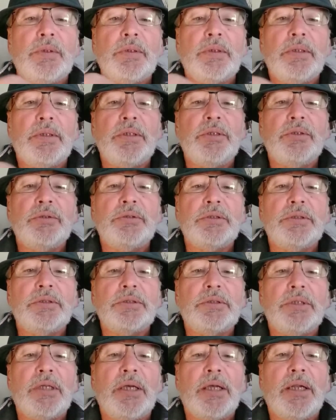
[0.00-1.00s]
I use
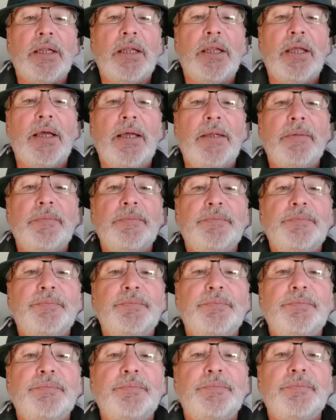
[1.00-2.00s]
this knot a lot
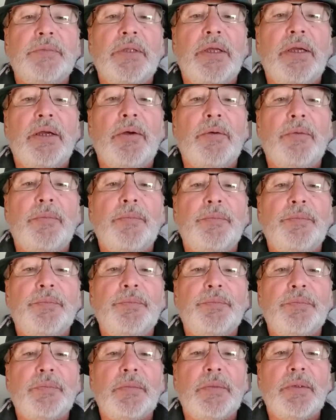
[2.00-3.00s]
now.
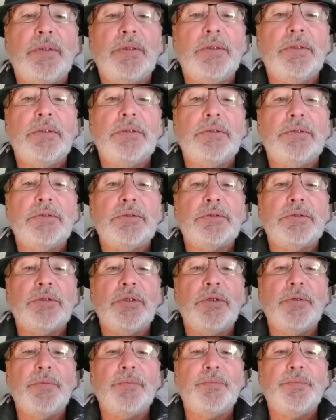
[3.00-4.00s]
So